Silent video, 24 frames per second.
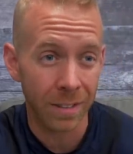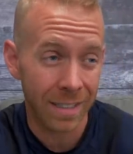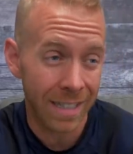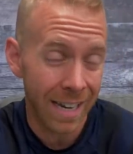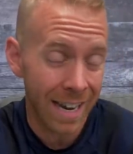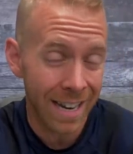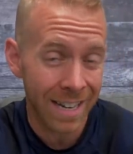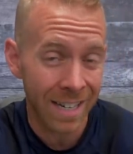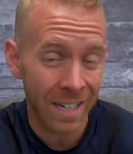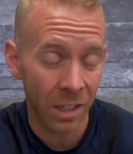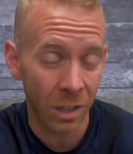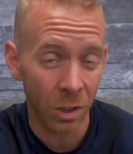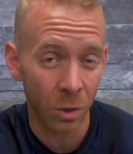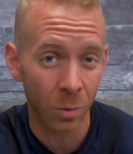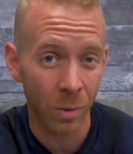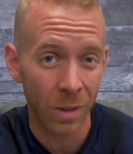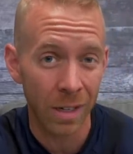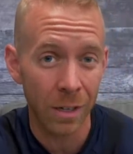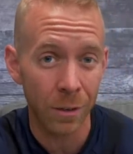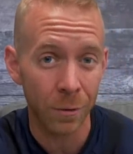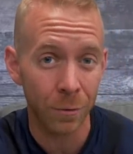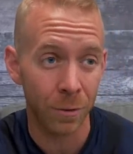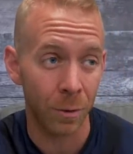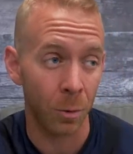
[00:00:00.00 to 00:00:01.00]
Daniela
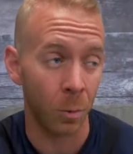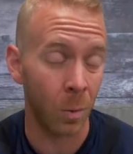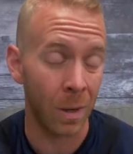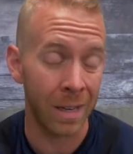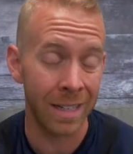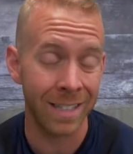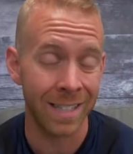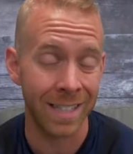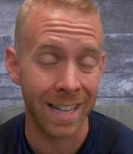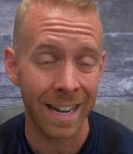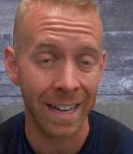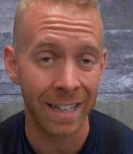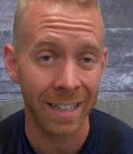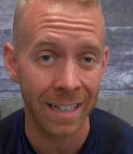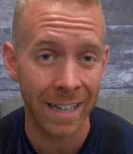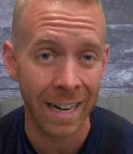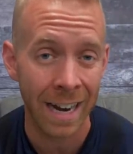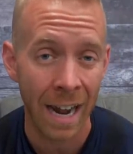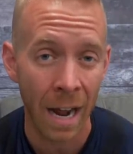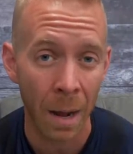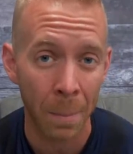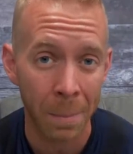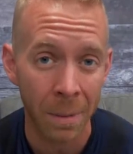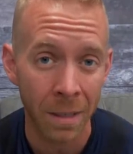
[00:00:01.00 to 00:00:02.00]
Ryf? And when is that going to
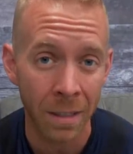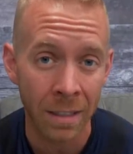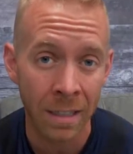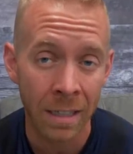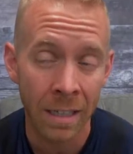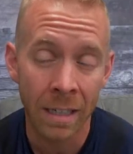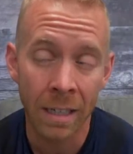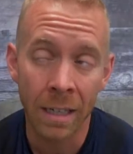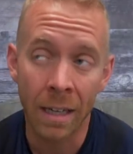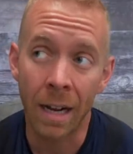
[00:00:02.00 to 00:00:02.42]
happen?